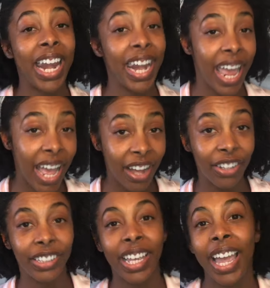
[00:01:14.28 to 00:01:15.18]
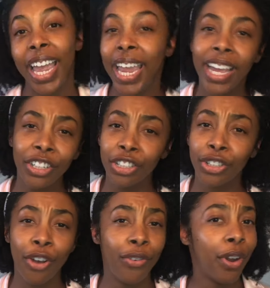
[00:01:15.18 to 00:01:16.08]
nails, and
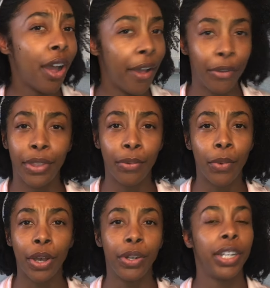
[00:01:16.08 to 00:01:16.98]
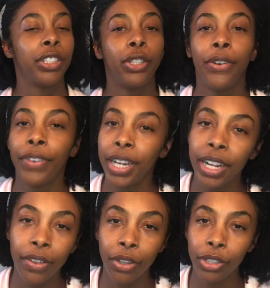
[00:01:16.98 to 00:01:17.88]
just overall health and wellness. So if
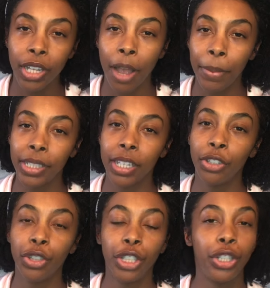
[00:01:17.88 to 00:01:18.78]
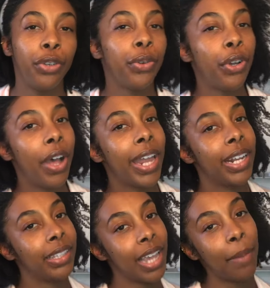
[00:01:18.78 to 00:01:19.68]
any of those topics interest you, go ahead
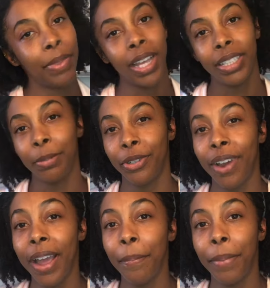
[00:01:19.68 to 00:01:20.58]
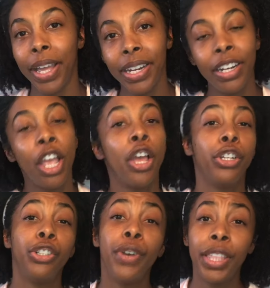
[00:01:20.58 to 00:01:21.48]
and tap that subscribe
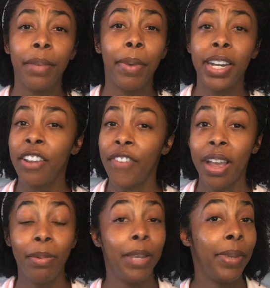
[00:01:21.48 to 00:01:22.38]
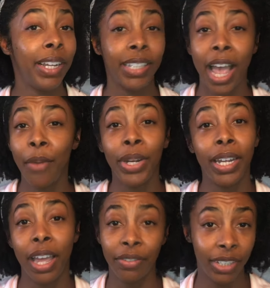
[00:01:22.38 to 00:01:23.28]
button, join the bunny family, because I would
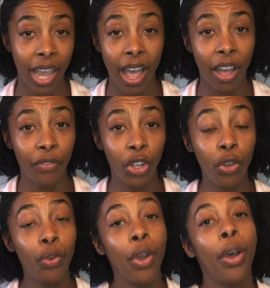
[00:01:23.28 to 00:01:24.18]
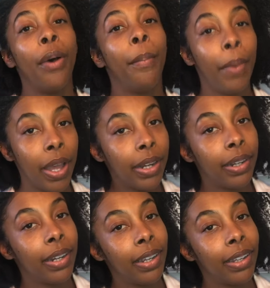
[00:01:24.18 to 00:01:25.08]
love to have you.
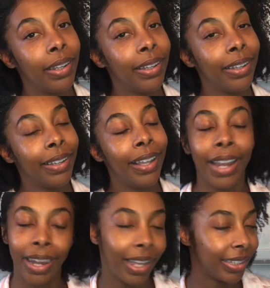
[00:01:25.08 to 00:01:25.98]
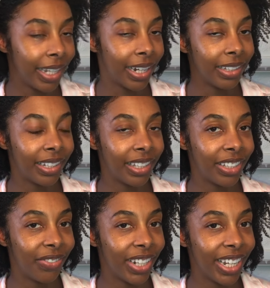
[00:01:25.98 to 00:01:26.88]
But let's get into
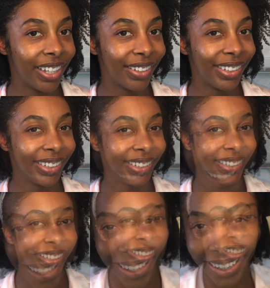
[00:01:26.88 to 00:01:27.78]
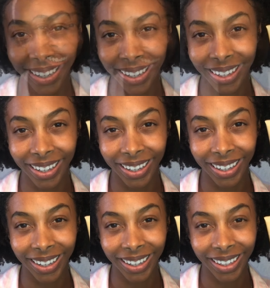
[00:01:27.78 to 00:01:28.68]
this video.
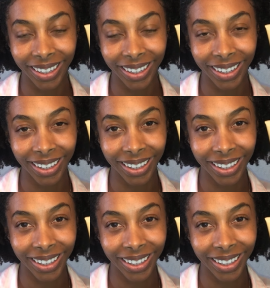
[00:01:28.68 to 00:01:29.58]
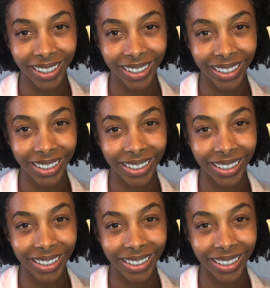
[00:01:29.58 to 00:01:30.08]
Okay, so I have the